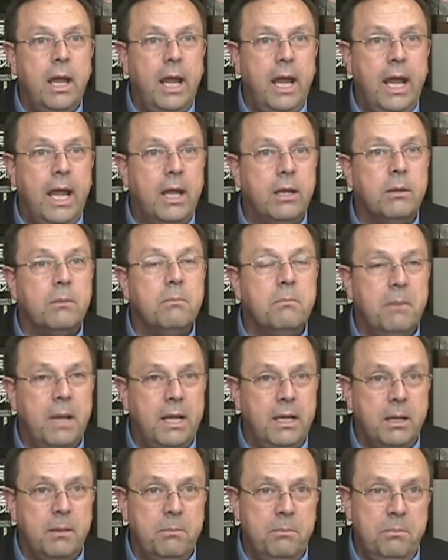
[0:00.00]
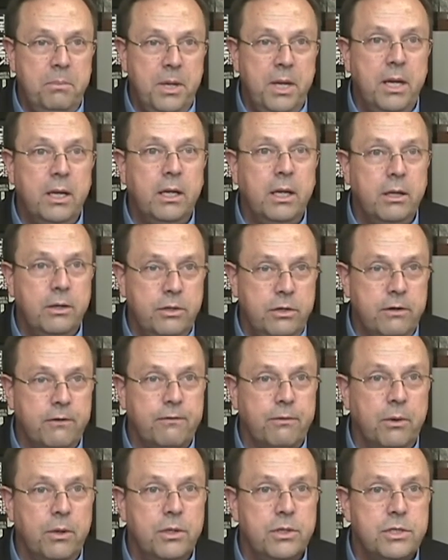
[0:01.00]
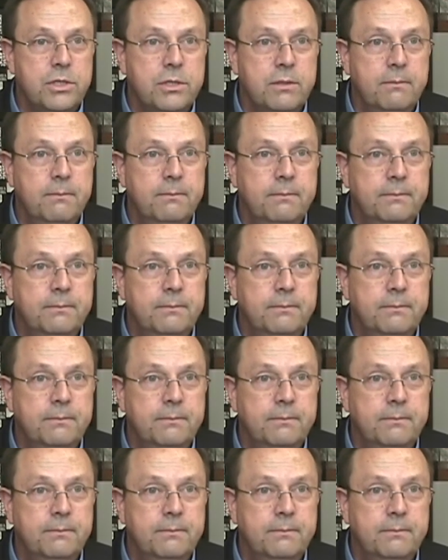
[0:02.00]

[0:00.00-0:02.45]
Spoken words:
and made a big difference.